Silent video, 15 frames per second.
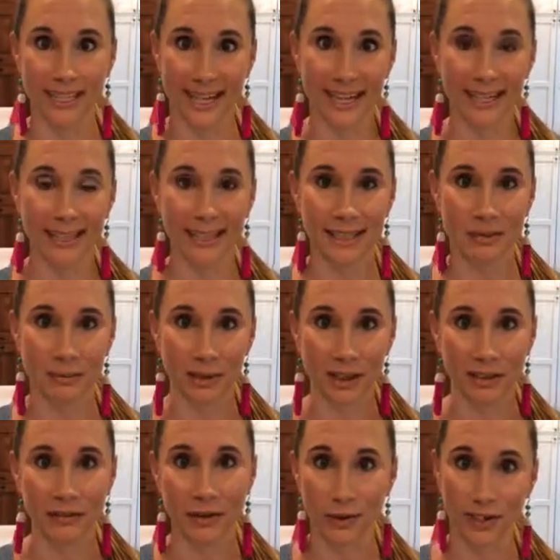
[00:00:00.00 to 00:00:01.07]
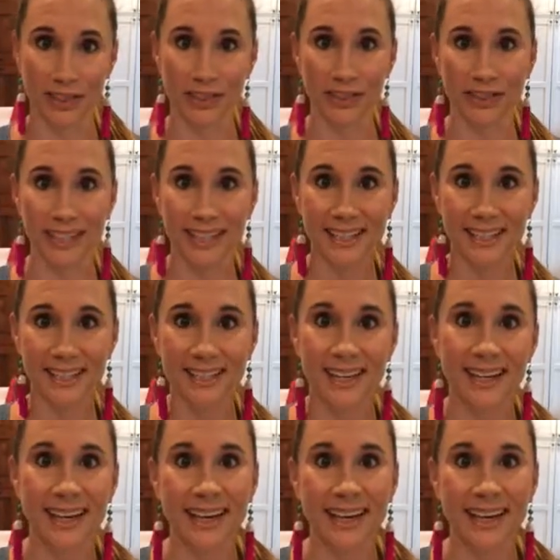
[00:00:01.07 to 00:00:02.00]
days and really focus on this,